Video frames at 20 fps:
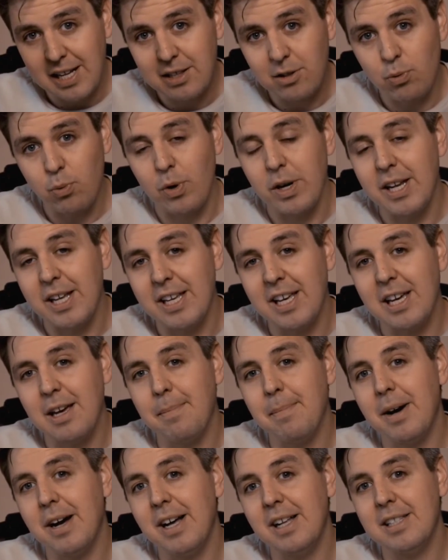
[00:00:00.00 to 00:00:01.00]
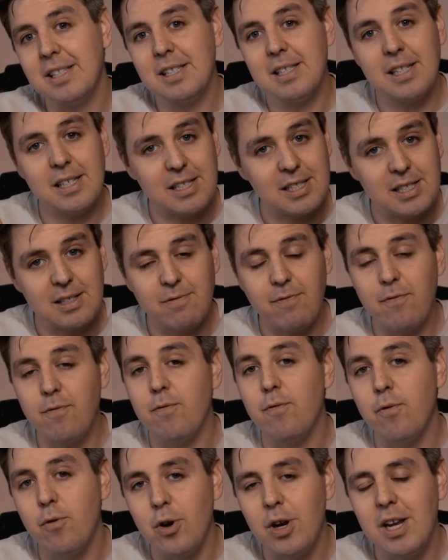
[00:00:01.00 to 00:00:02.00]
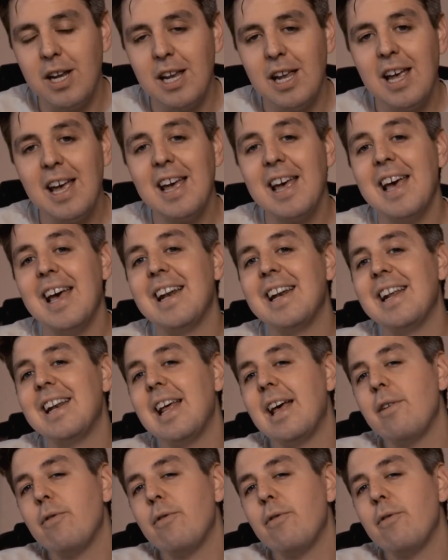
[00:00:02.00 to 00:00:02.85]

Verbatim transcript: at twenty gigabytes, it's free, and then